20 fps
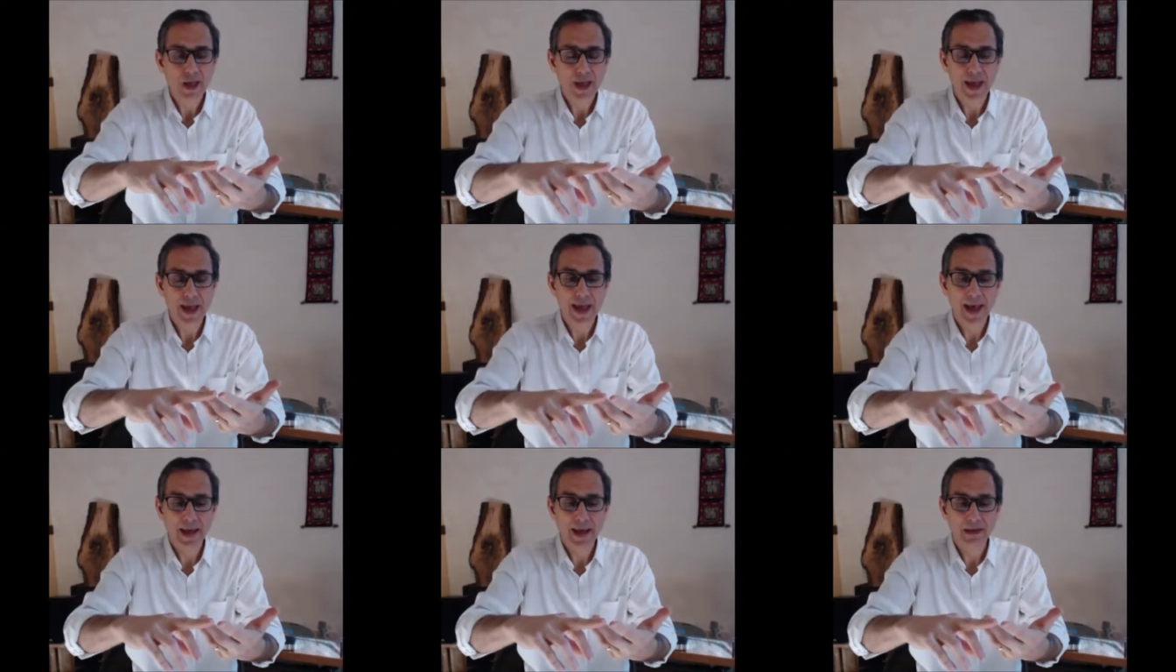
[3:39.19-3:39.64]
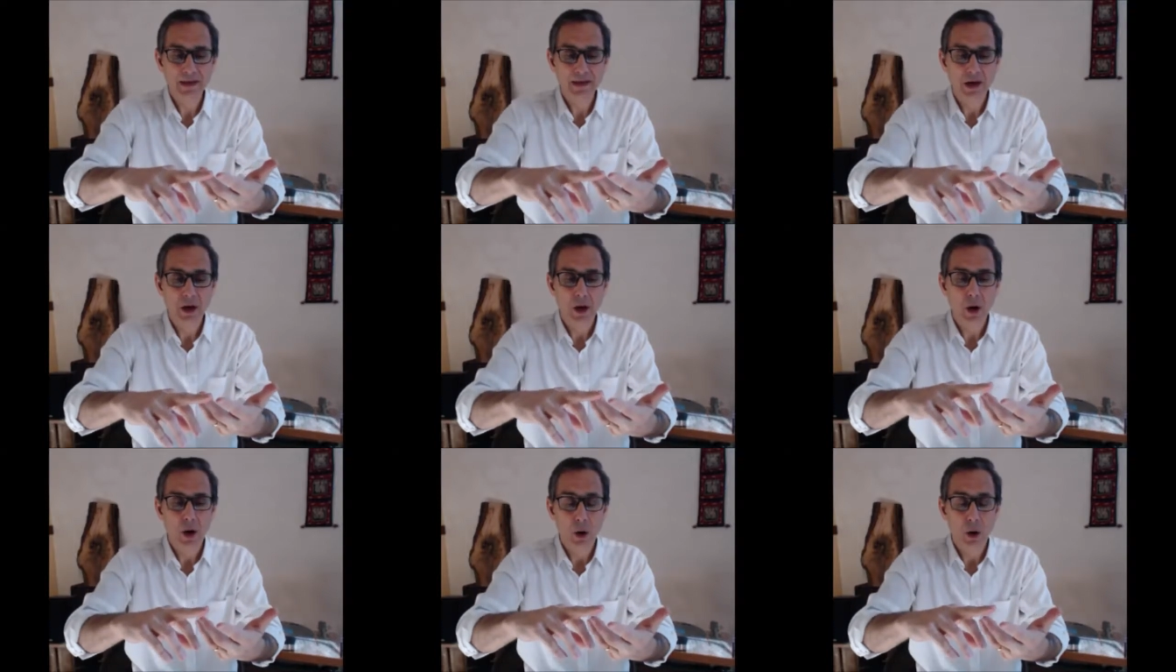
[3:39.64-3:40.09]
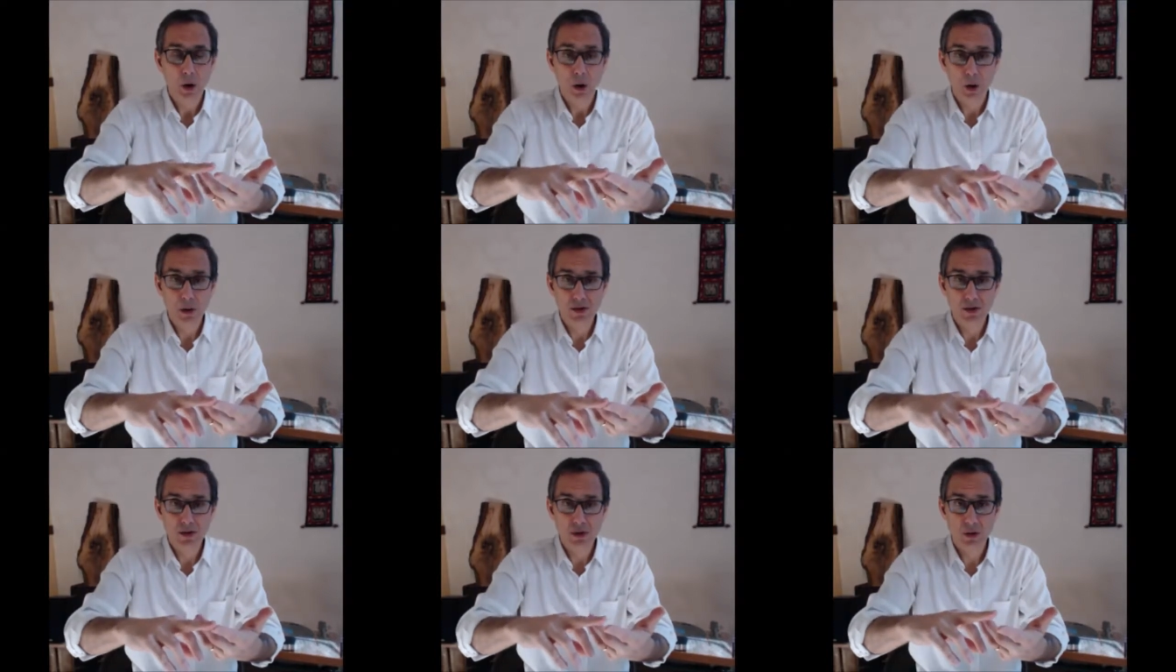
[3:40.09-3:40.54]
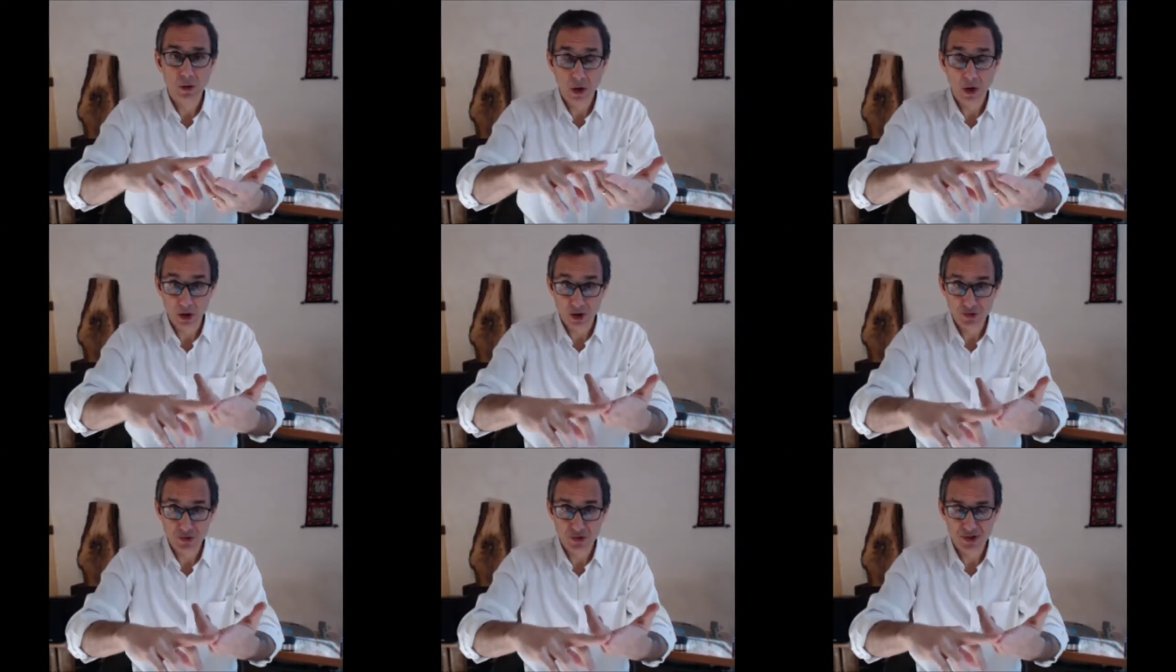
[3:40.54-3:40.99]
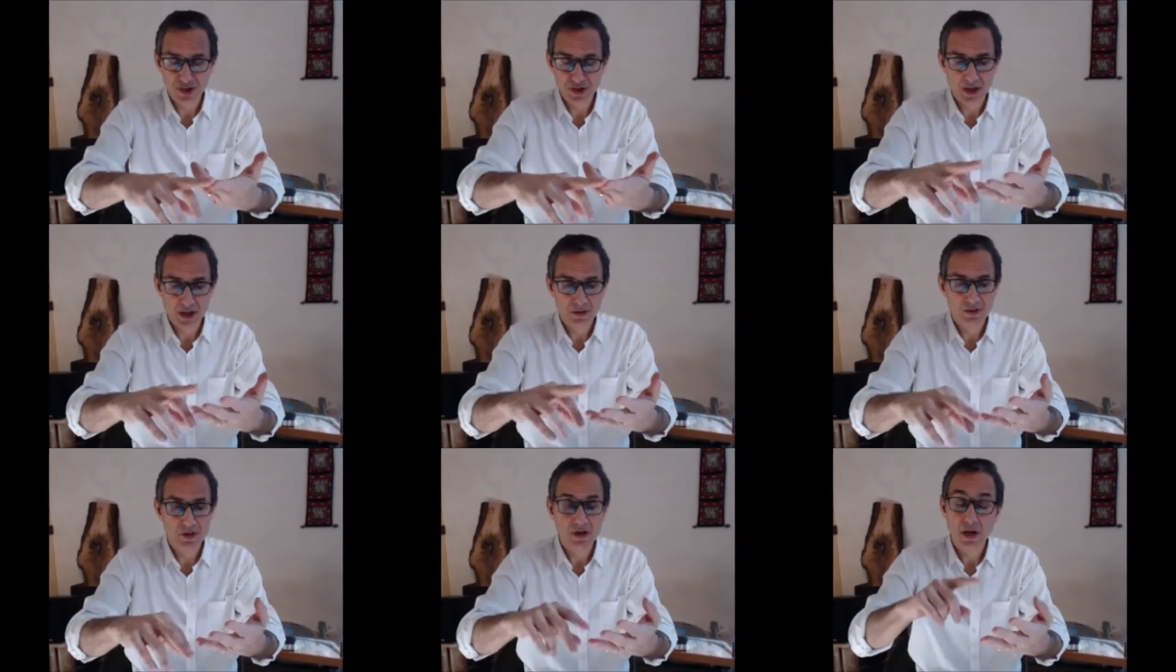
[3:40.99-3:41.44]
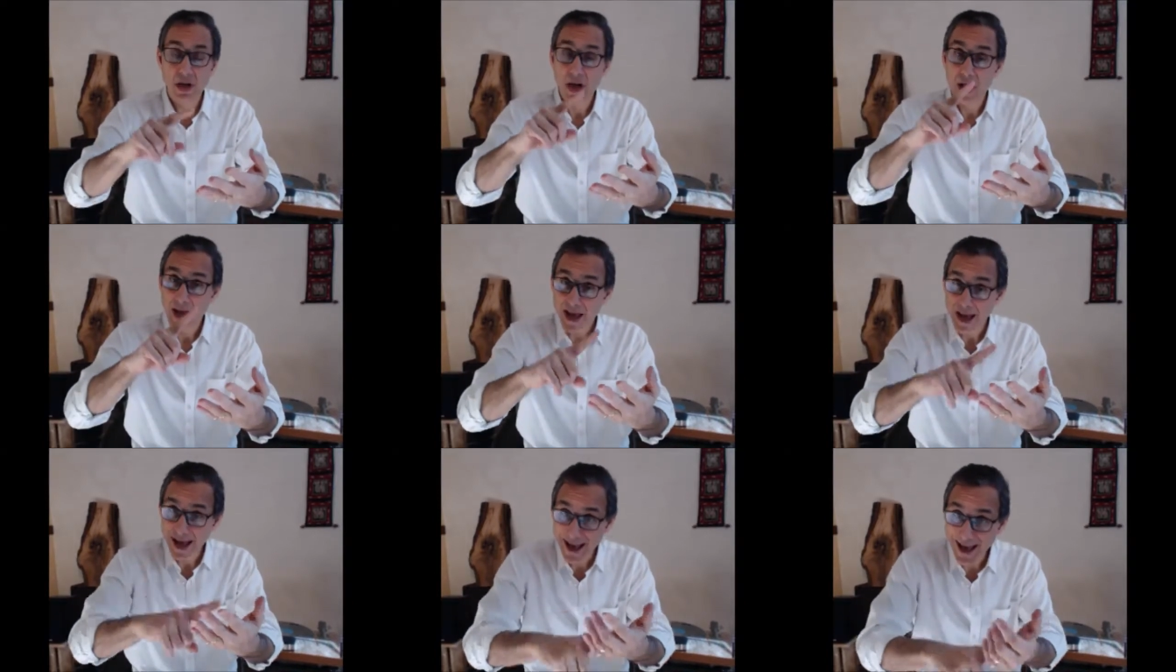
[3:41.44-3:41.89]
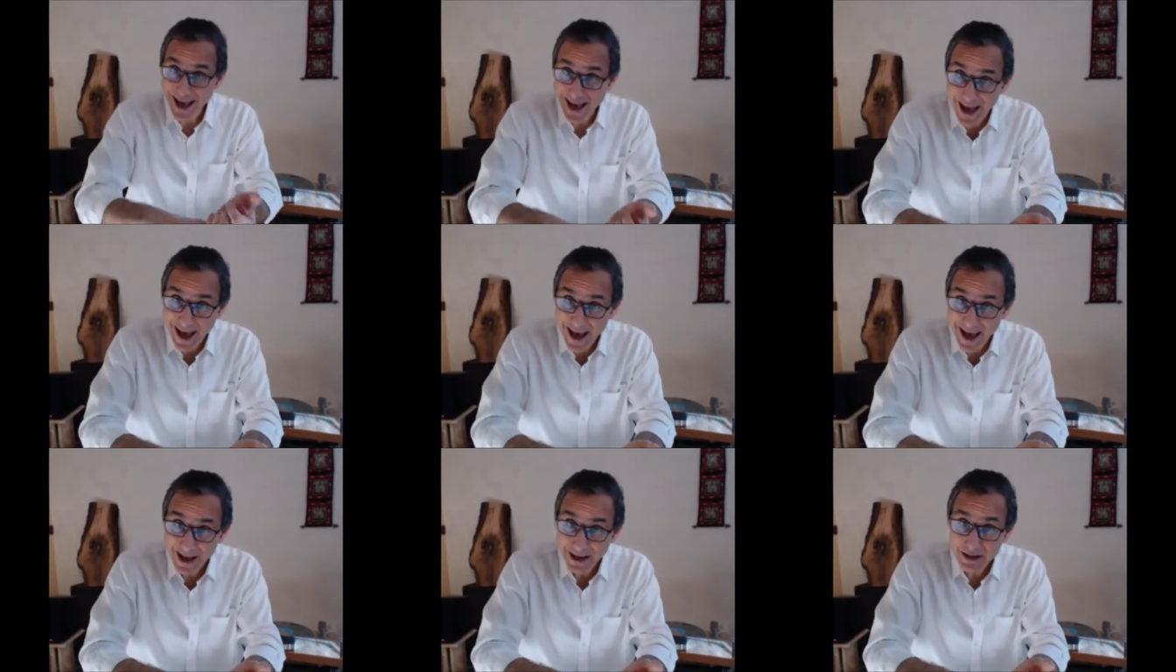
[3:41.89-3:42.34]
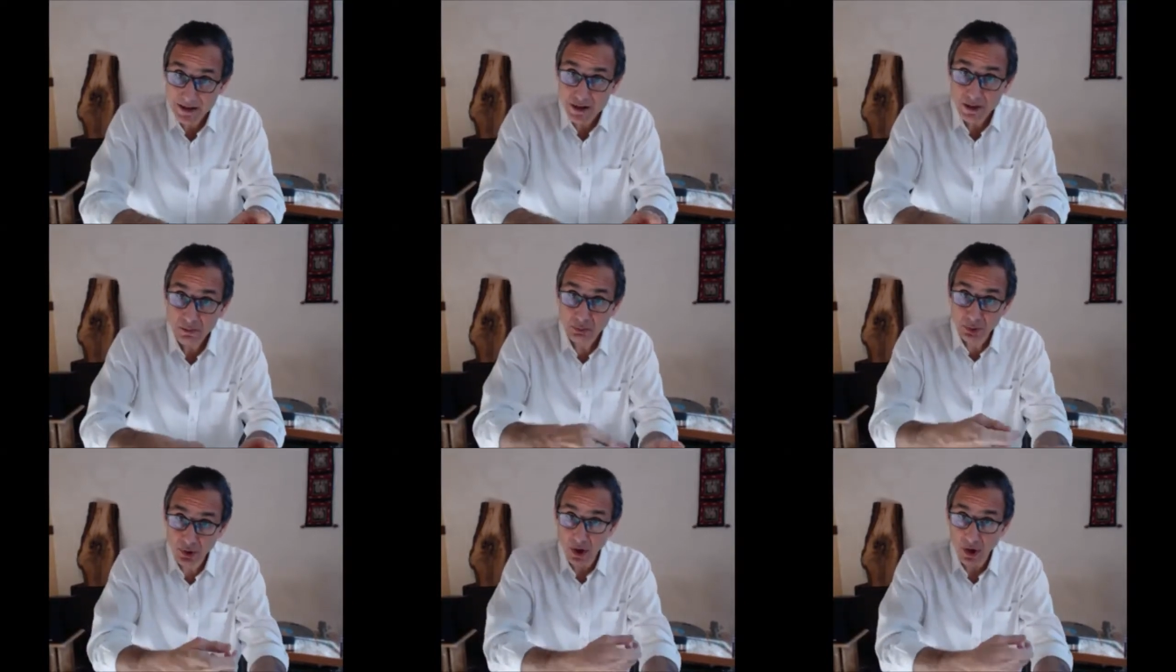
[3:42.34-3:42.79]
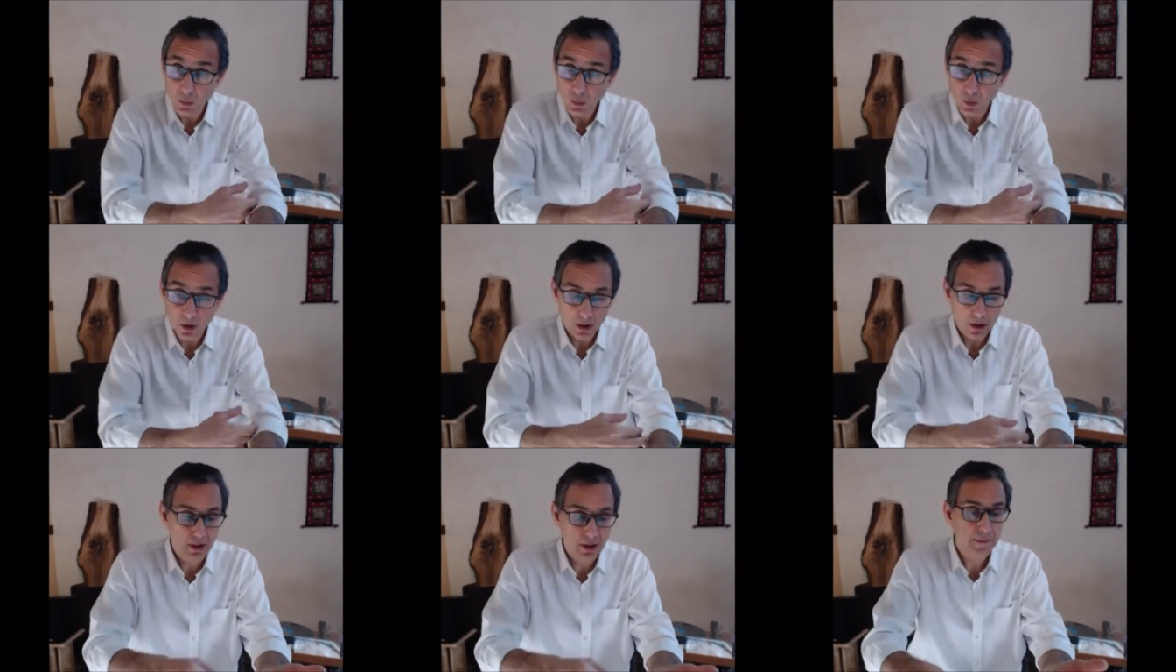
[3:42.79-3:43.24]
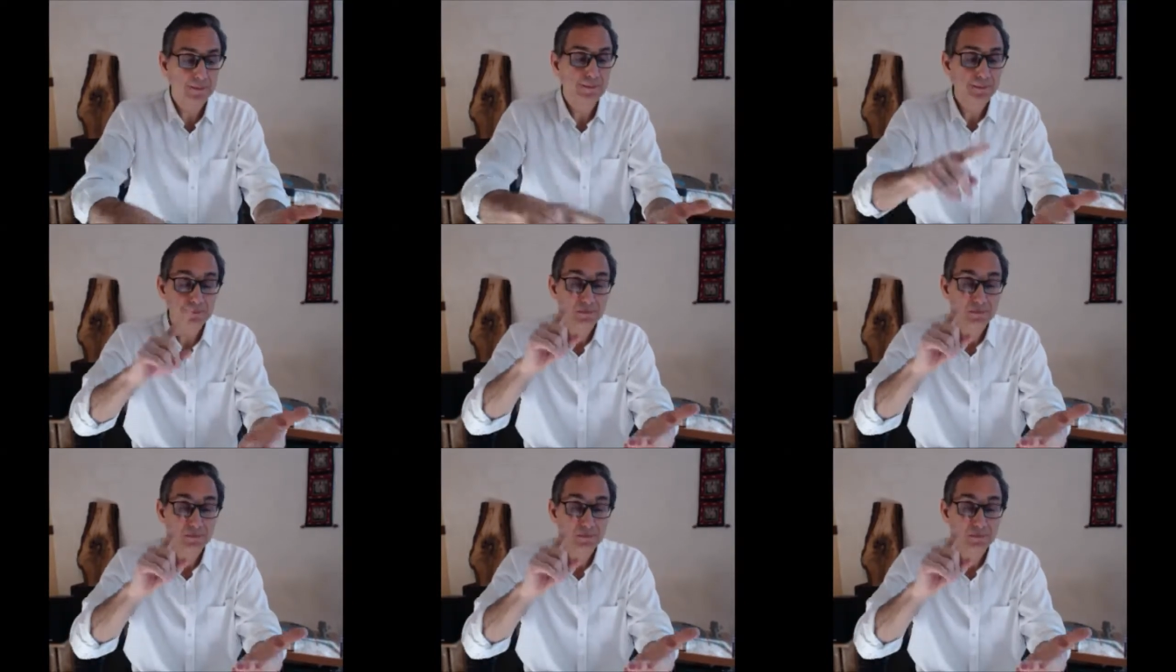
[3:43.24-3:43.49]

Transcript: and also ultrasounds and blood work